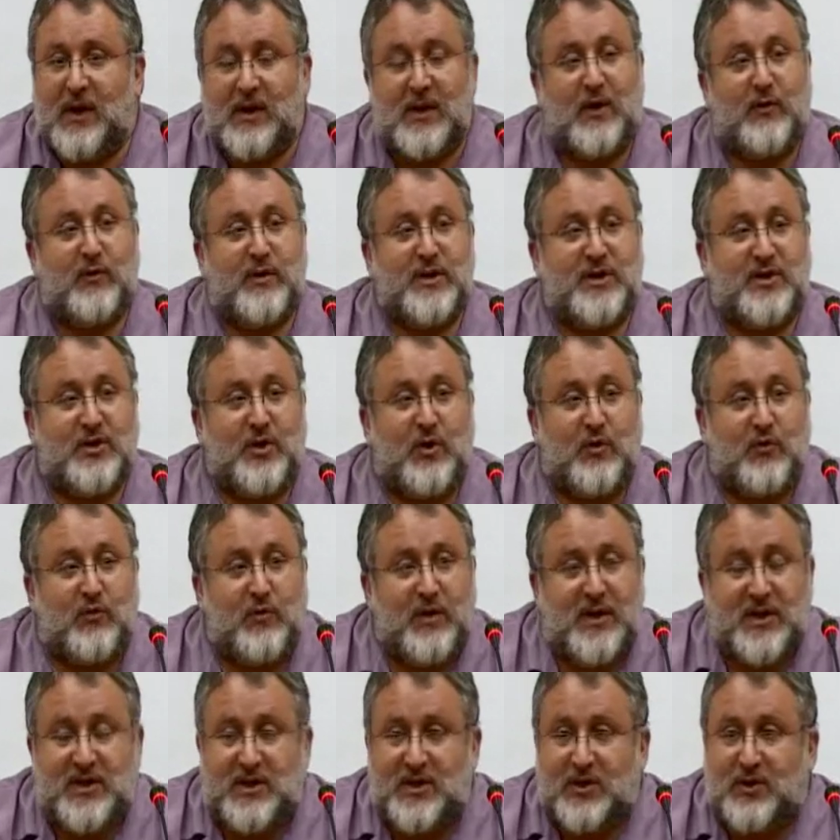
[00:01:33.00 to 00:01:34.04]
There is no
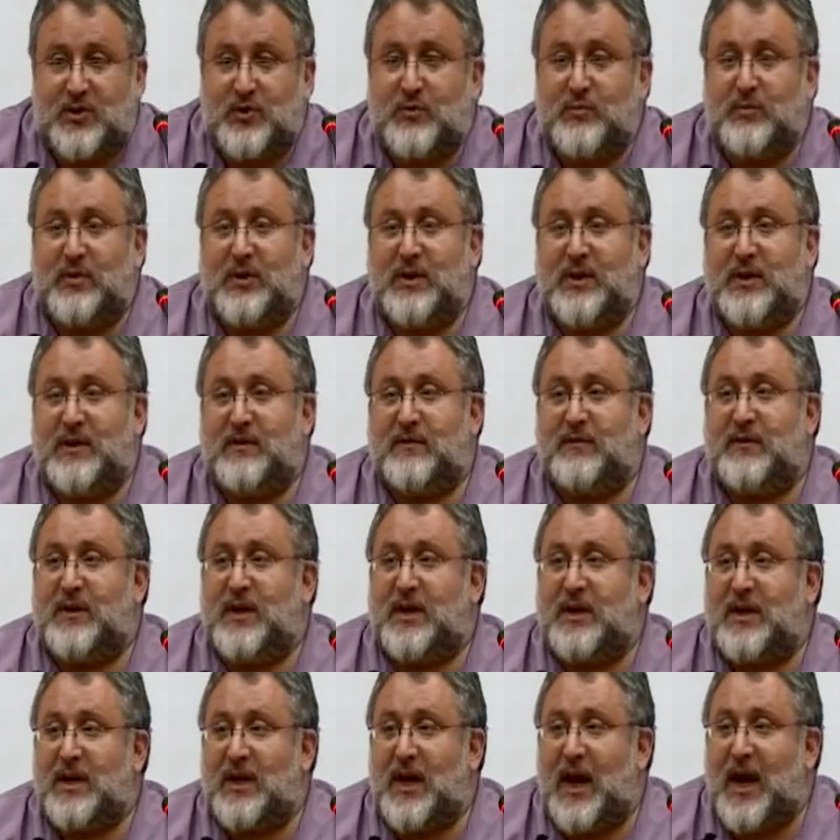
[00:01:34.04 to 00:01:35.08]
reason to believe
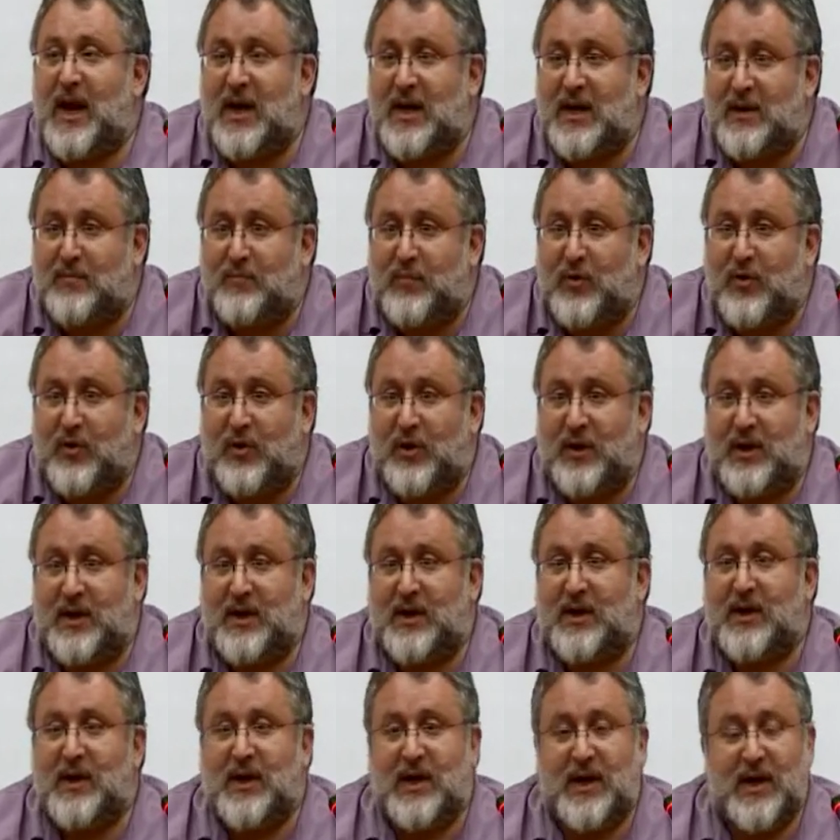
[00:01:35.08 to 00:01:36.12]
that any party
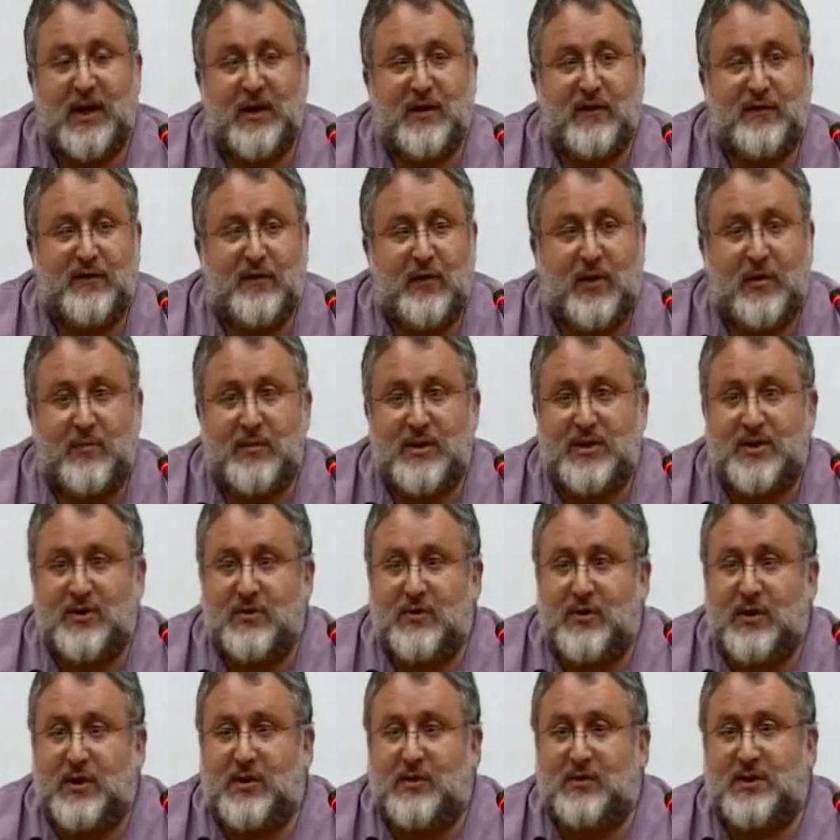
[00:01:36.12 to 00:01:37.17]
in the
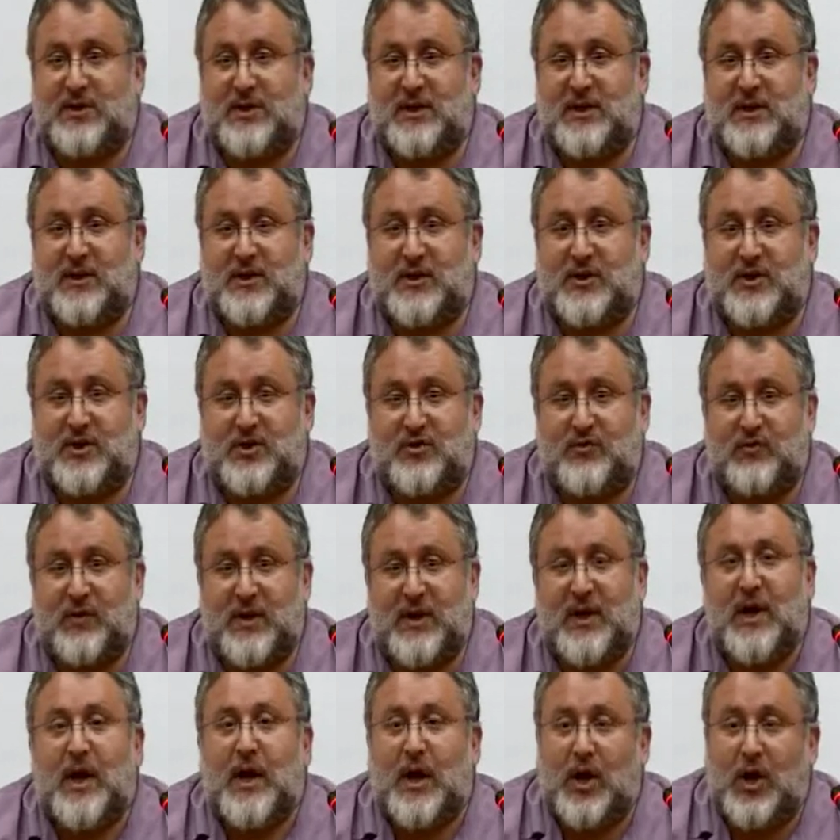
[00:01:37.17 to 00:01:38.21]
pharmaceuticals
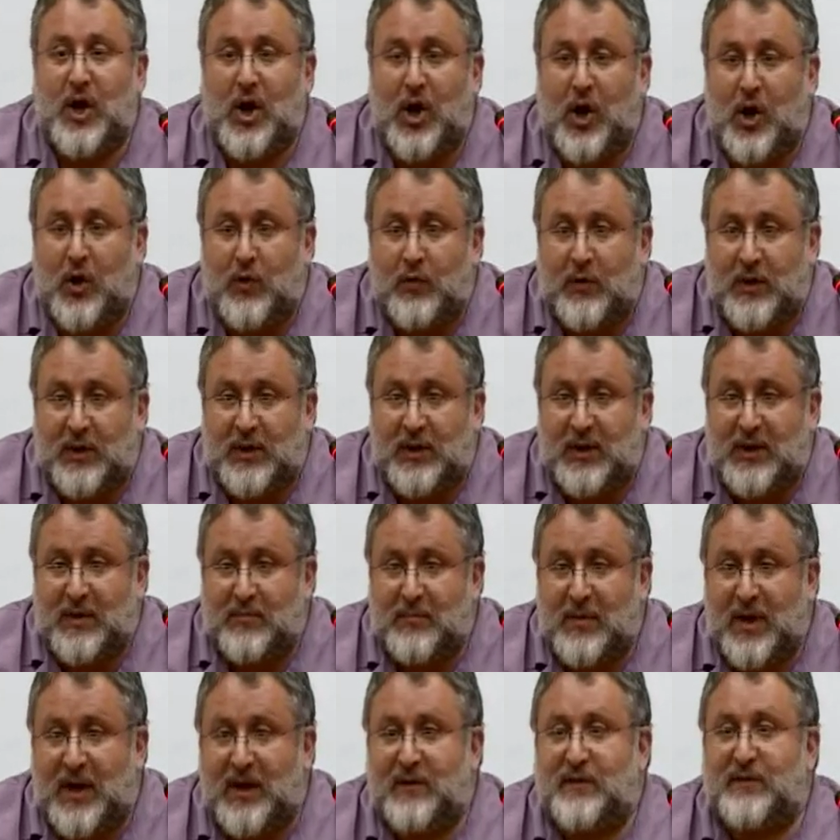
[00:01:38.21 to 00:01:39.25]
industry currently
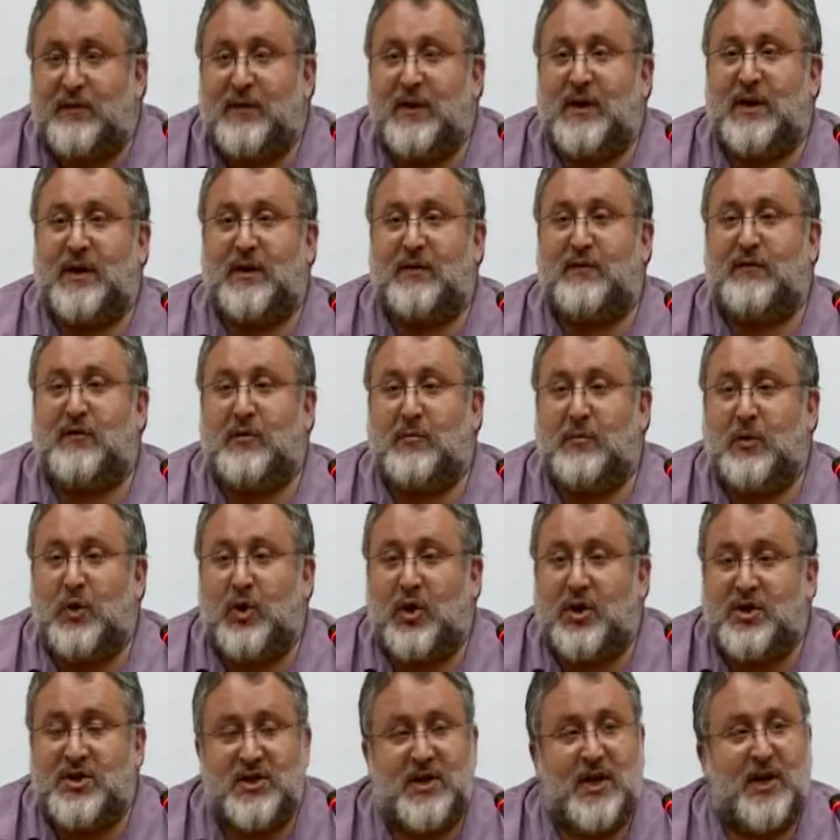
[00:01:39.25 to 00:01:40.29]
benefiting from
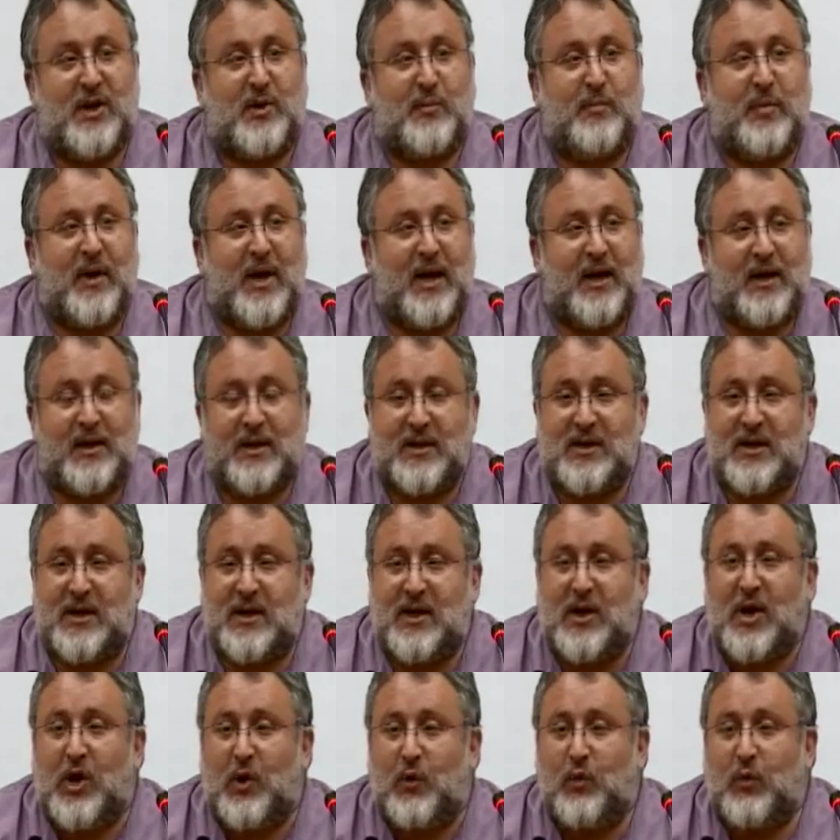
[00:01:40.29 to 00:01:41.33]
large scale
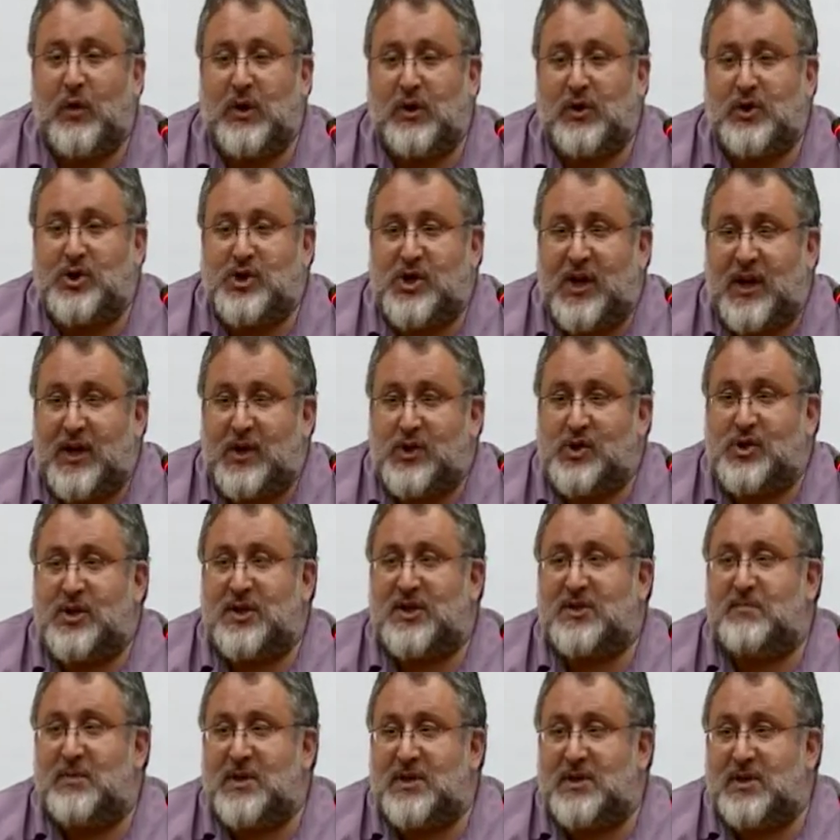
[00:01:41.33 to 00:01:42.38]
patenting will change
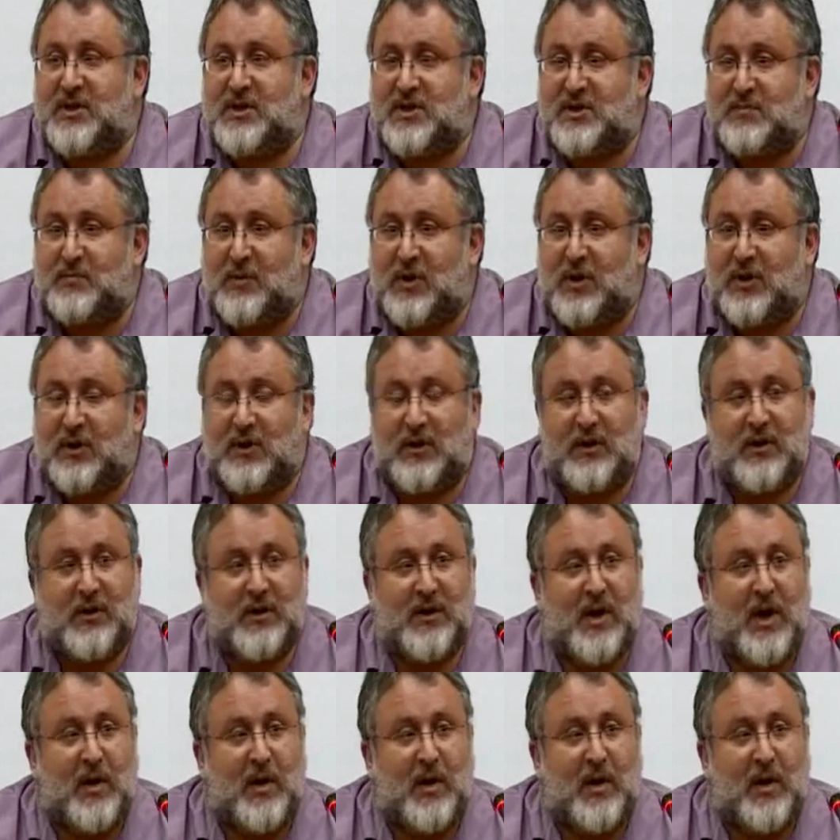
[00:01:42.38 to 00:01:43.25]
its business model